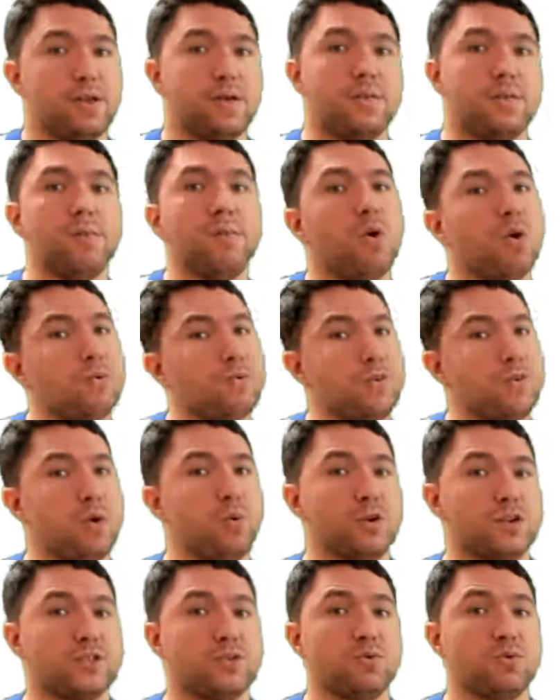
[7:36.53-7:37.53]
more
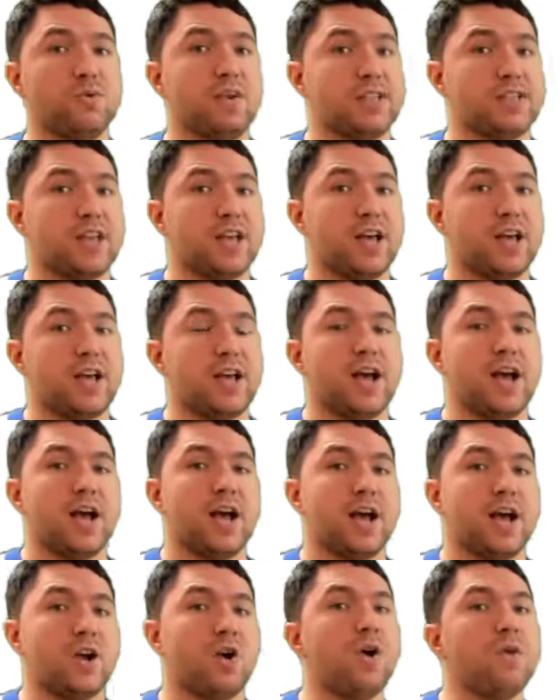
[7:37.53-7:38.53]
viewers to get
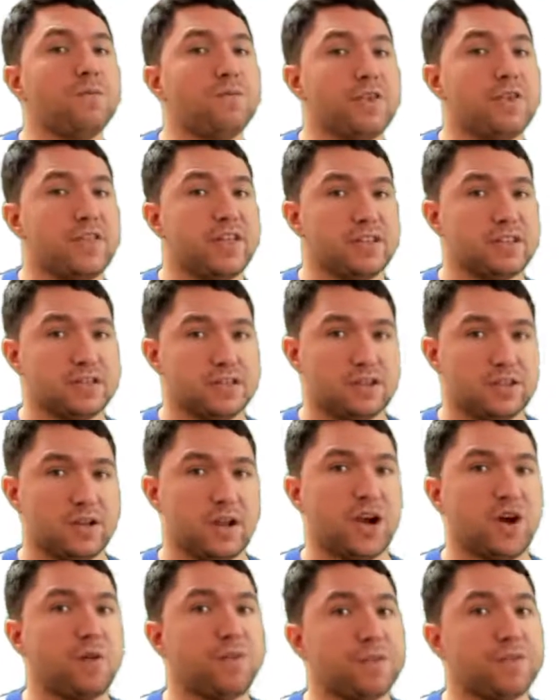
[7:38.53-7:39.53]
a
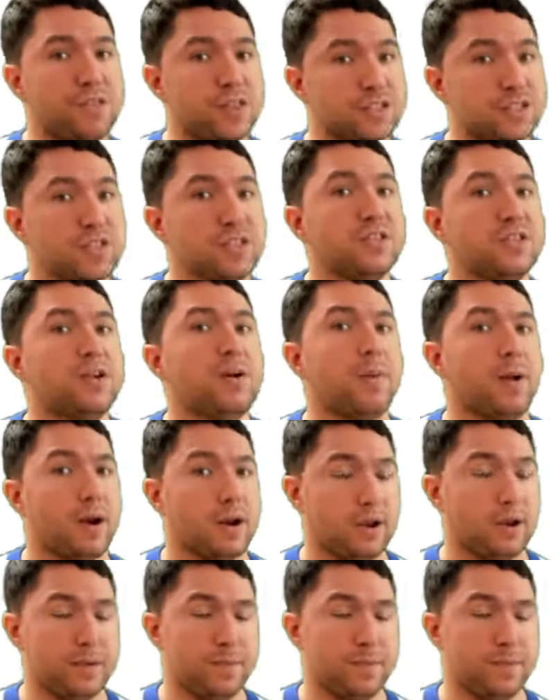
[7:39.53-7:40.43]
confidence interval.